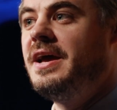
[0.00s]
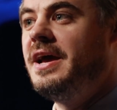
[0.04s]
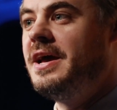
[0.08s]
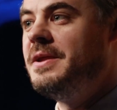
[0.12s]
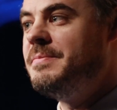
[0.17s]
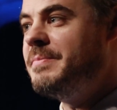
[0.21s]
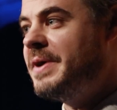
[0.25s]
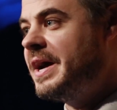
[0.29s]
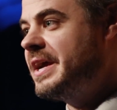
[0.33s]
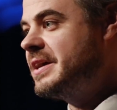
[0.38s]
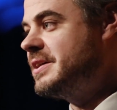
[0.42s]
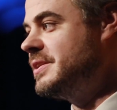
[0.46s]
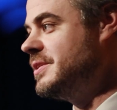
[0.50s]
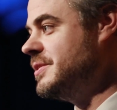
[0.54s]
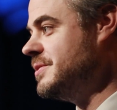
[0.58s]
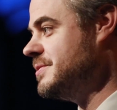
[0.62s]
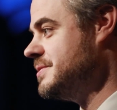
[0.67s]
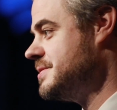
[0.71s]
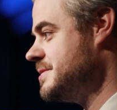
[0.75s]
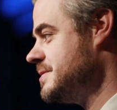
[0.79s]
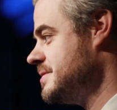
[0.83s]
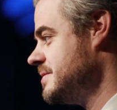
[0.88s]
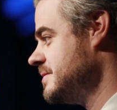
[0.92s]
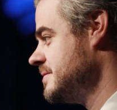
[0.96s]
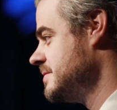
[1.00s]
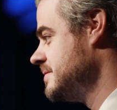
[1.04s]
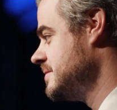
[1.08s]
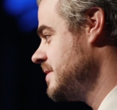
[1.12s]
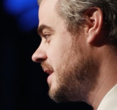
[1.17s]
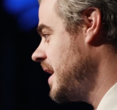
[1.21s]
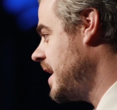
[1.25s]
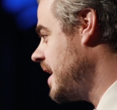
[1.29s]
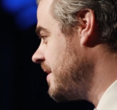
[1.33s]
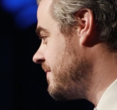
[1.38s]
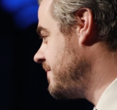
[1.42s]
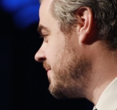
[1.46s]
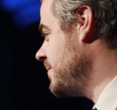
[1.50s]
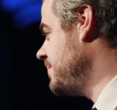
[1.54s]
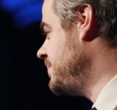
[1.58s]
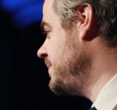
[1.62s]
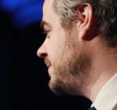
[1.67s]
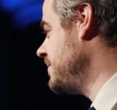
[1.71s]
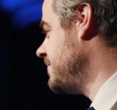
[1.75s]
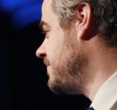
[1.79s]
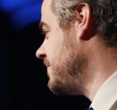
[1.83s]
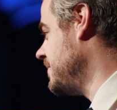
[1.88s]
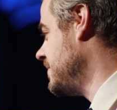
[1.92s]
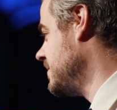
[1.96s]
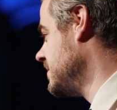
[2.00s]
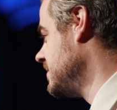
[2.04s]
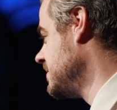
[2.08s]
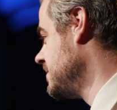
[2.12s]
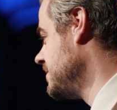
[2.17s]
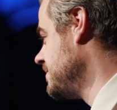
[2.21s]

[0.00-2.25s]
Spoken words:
and my clothes, and I feel beautiful.